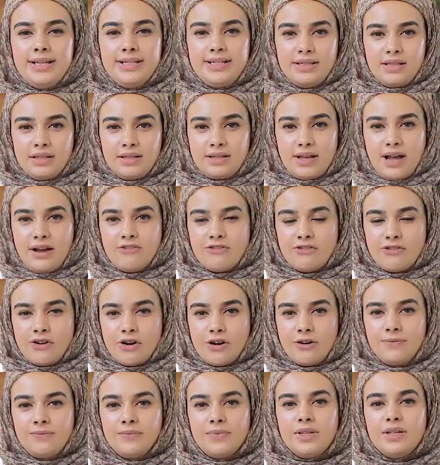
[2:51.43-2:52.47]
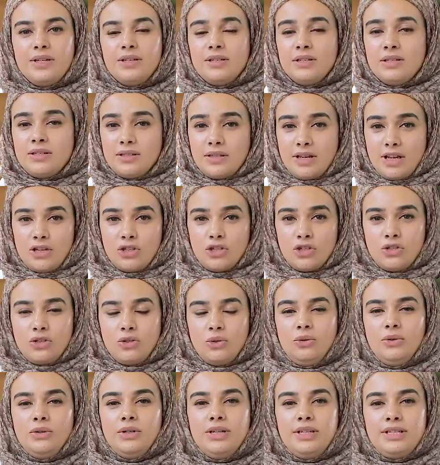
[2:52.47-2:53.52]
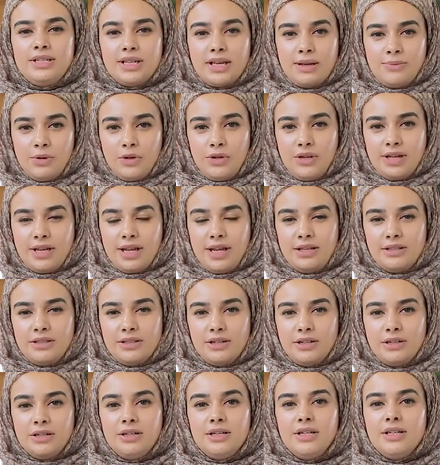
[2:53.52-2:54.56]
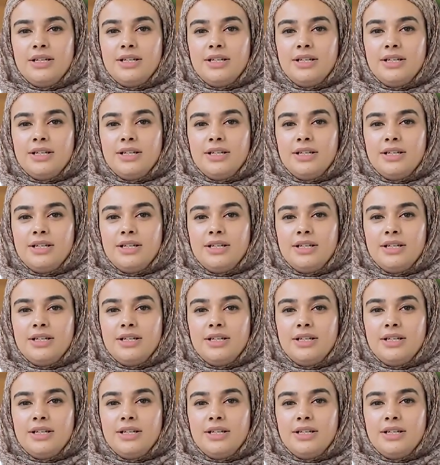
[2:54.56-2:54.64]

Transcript: is discoverer. Stage 2 is communicator.